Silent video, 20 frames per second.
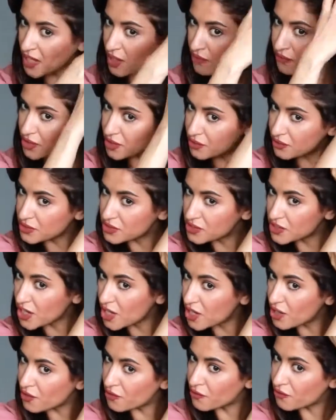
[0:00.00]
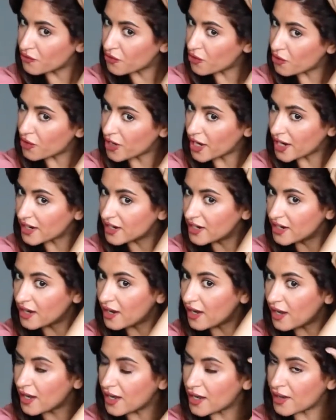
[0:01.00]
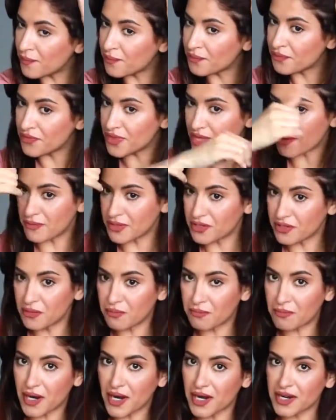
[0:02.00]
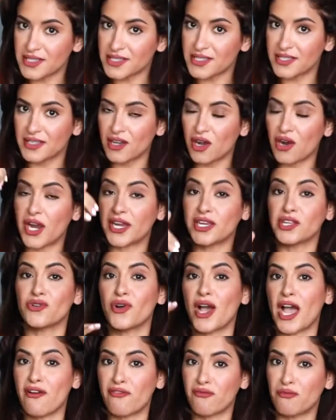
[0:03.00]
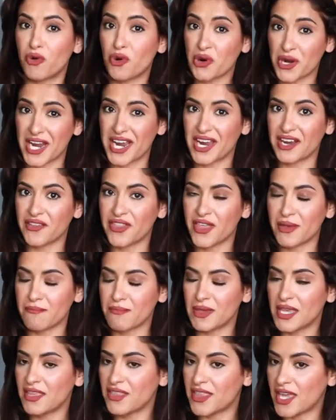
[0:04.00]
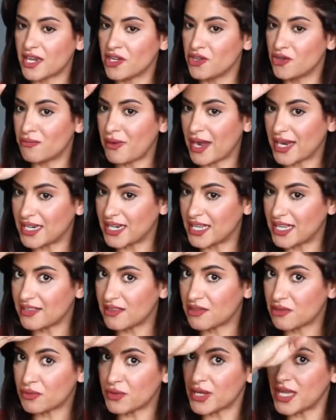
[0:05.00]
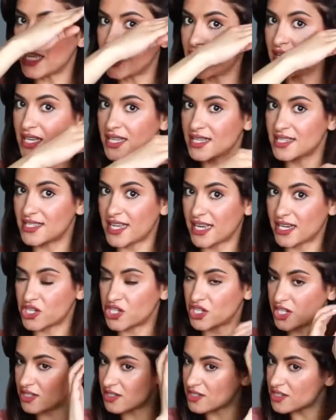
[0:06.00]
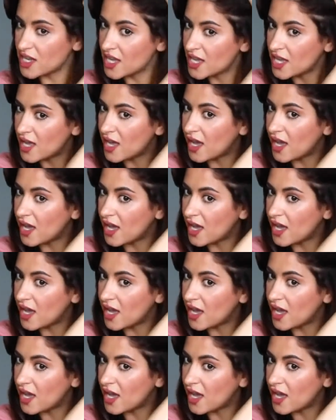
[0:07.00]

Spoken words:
If you would go for the middle part and you have more hair than me, then you might need 3 sections,